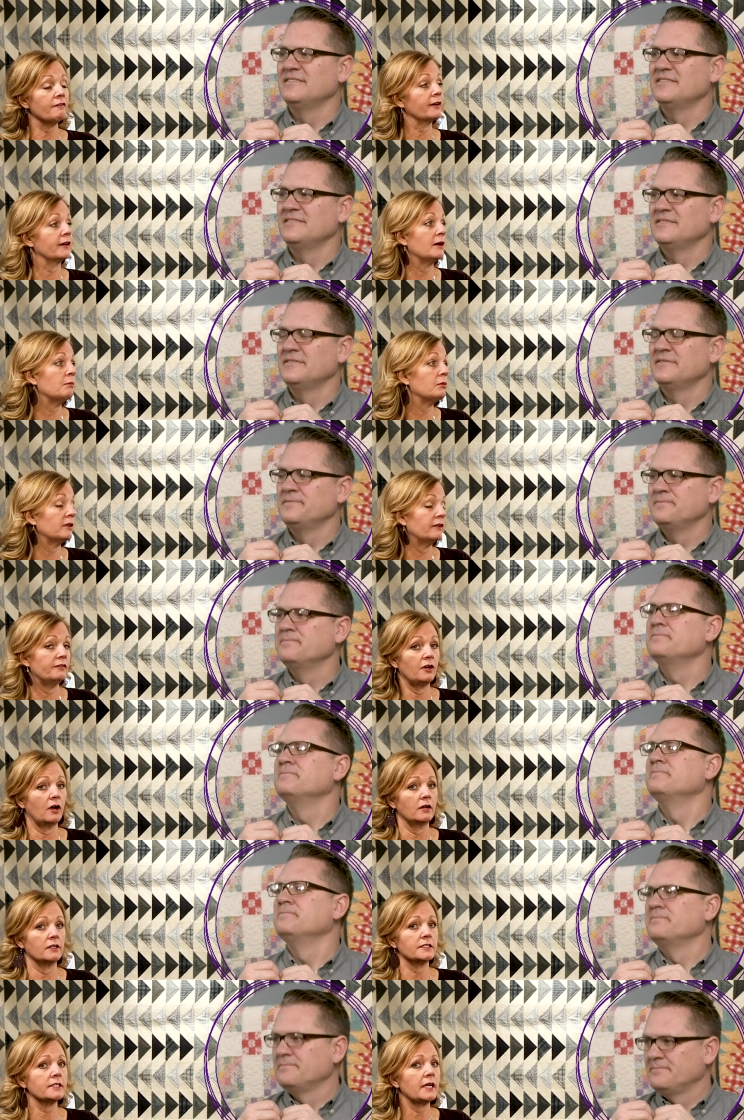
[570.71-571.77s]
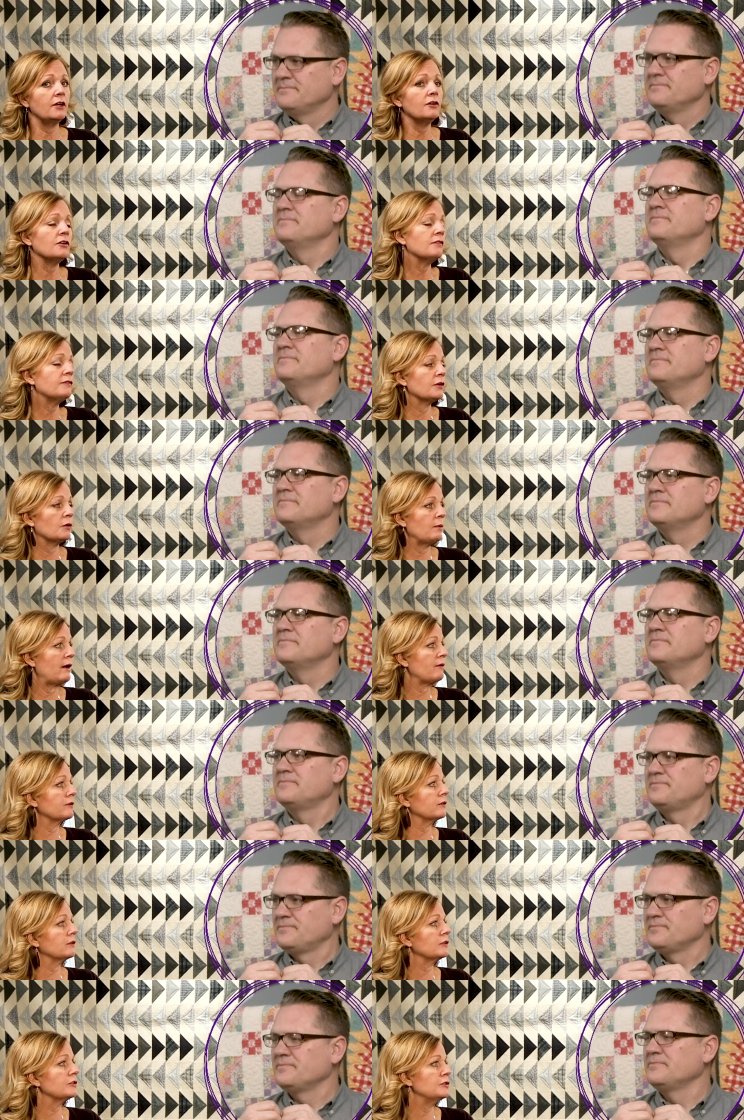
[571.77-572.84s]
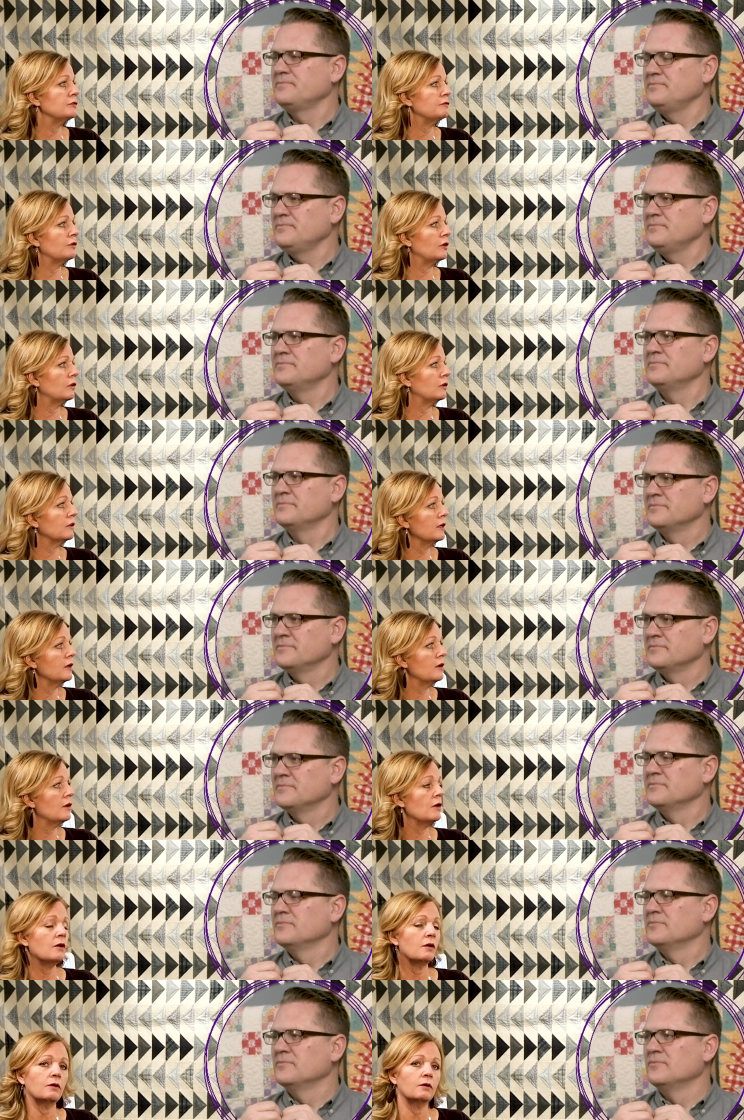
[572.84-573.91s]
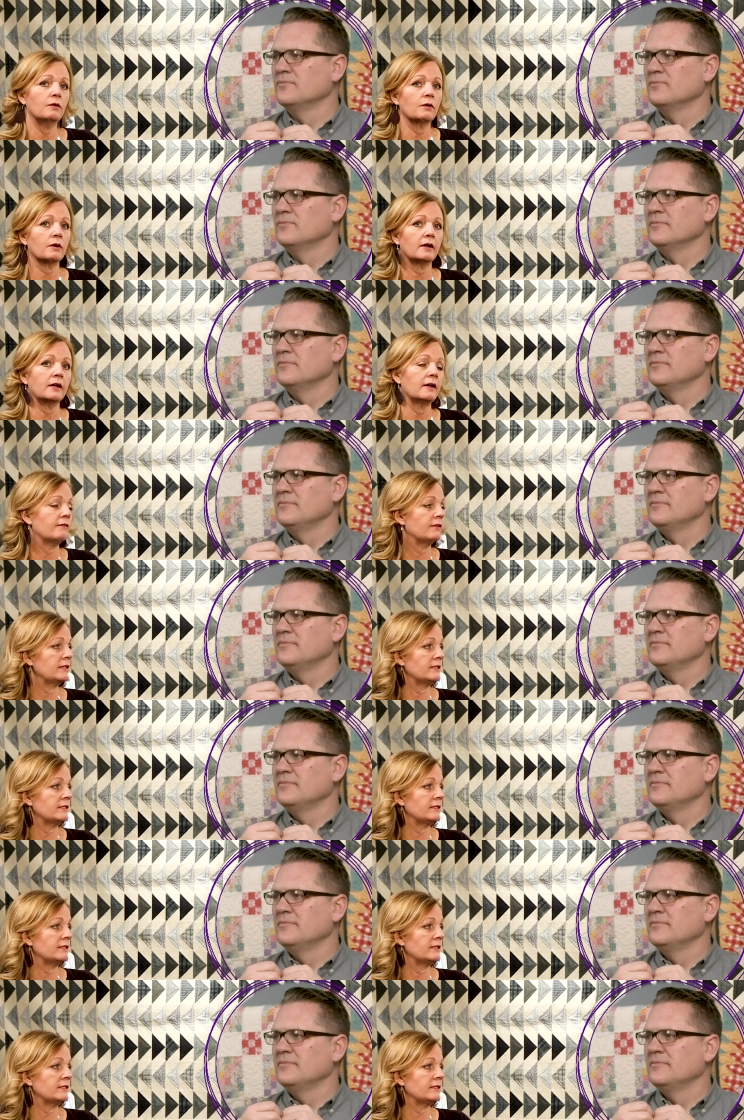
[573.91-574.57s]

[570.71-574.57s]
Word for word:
Speaker 1: couple of yards. I don't know if they're wound a little too full, or if it